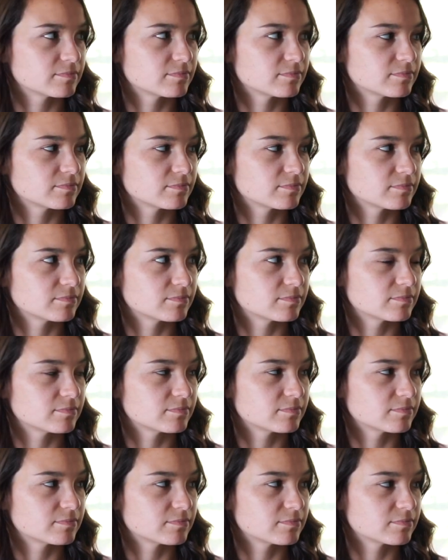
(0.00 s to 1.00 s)

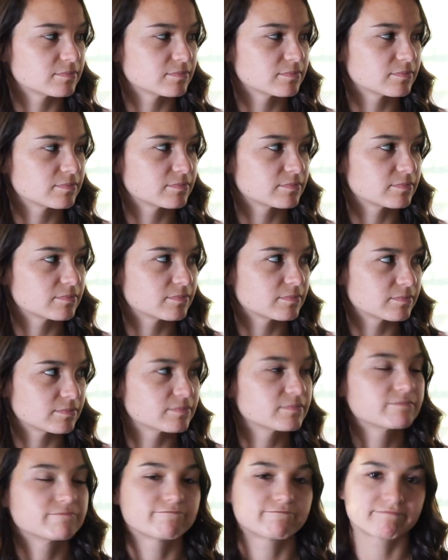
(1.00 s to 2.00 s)

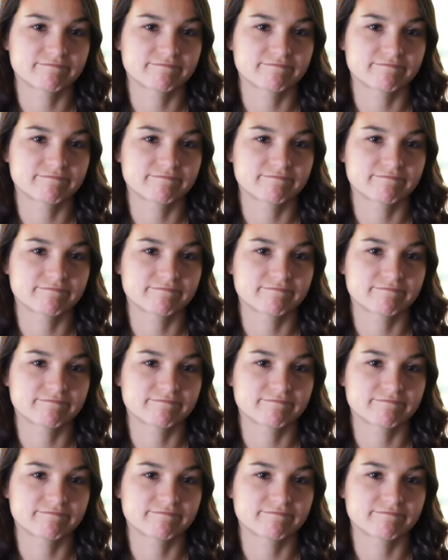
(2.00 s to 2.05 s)
No words are spoken by the person on screen.